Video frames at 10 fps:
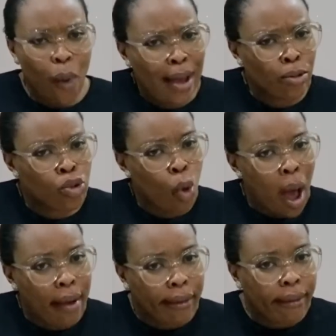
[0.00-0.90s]
Why are you so
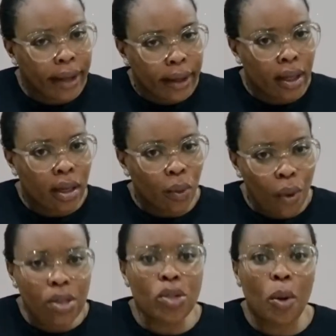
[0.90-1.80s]
angry?
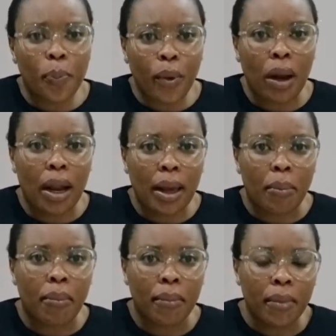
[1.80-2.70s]
What's your
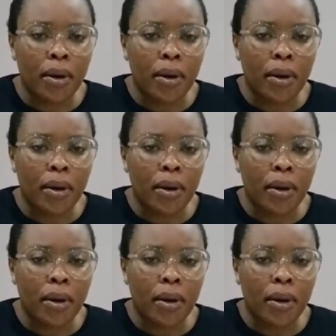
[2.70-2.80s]
problem?